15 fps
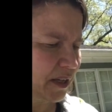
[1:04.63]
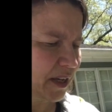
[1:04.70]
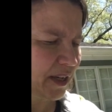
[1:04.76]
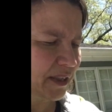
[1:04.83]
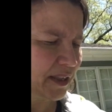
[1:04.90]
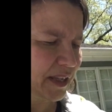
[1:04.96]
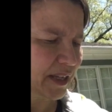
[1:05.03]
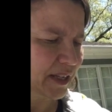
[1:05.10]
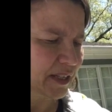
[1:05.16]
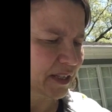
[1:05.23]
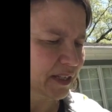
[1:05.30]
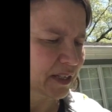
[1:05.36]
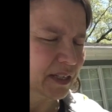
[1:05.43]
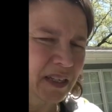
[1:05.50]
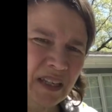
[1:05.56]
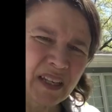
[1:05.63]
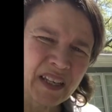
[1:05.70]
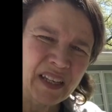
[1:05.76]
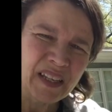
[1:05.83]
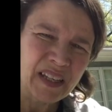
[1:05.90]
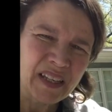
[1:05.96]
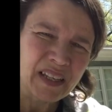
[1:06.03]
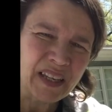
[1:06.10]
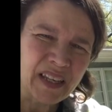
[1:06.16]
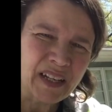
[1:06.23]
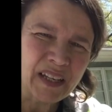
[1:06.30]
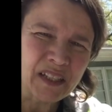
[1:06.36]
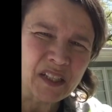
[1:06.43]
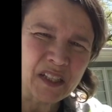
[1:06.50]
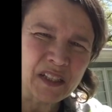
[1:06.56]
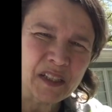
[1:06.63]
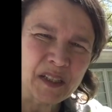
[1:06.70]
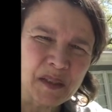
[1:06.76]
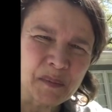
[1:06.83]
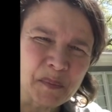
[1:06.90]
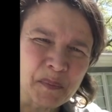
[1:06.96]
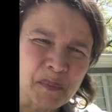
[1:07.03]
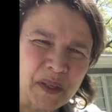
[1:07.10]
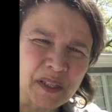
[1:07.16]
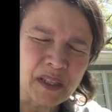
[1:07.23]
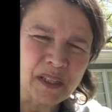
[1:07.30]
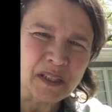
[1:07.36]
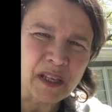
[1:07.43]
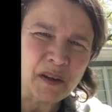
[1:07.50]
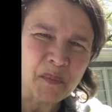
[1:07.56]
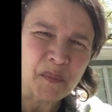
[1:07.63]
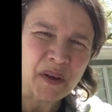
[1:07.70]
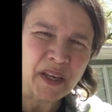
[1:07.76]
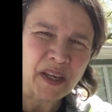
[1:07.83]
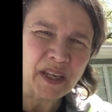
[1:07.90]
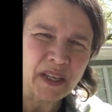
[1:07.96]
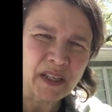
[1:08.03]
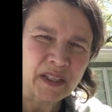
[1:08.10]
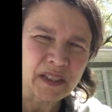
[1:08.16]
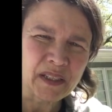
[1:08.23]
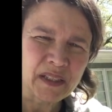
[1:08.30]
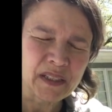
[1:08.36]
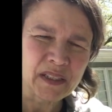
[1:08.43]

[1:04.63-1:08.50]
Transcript: and think, can I just pick these out by hand?